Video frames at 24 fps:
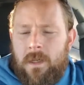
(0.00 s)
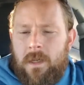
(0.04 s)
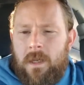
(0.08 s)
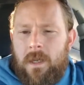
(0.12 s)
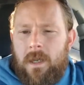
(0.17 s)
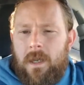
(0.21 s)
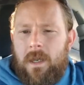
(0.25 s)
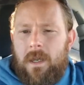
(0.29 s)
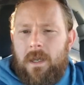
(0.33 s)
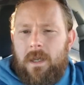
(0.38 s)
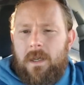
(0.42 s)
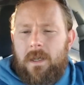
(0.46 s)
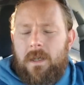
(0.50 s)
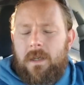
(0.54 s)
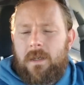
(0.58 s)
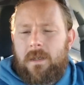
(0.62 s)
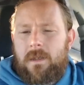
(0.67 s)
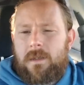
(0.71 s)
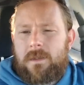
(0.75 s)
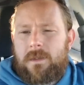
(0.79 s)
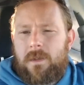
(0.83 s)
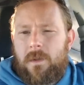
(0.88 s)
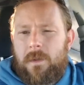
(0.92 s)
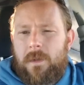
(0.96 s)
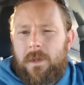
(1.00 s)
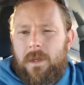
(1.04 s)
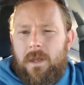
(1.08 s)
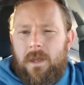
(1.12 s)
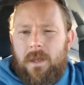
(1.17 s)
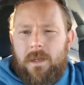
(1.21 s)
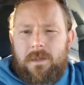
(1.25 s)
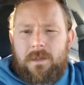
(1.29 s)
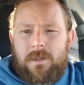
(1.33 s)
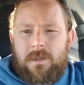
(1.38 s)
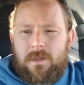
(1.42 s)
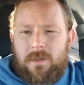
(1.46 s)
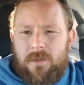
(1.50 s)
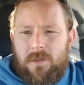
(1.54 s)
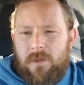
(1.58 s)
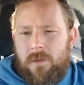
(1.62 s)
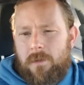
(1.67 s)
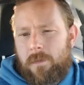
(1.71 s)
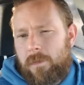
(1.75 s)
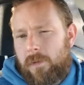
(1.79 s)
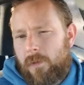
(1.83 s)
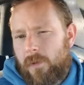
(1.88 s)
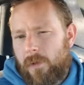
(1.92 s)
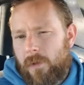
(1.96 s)
And so the S is
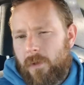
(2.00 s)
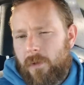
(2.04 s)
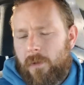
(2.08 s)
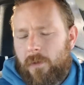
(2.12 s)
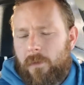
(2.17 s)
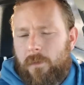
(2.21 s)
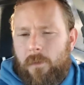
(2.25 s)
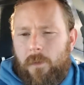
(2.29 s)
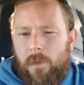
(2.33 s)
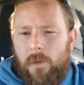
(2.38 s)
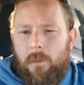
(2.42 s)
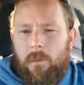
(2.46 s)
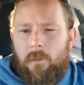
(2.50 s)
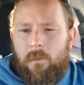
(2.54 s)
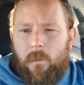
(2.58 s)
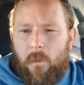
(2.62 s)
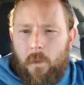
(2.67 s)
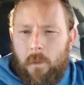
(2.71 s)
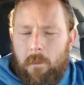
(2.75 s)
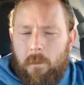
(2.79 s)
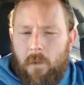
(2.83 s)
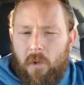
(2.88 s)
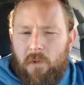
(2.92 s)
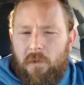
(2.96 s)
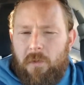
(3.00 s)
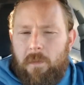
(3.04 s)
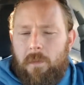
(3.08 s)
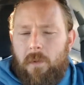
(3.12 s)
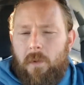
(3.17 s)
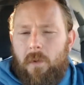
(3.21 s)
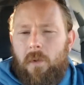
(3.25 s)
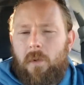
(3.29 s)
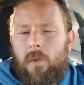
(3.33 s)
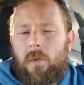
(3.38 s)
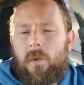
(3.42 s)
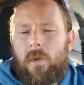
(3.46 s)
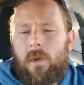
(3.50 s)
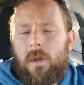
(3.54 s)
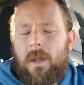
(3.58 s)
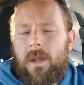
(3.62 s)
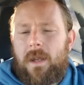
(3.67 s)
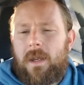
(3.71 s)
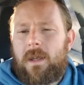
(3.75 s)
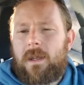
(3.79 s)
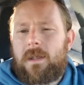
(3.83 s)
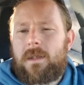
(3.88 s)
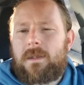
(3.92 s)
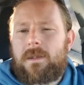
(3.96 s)
just plural for multiple
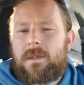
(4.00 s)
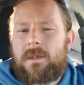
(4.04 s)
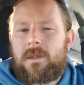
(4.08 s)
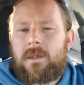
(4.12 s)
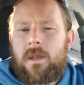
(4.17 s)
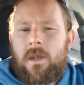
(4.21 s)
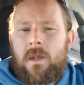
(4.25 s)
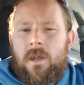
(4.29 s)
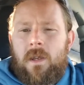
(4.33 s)
ants.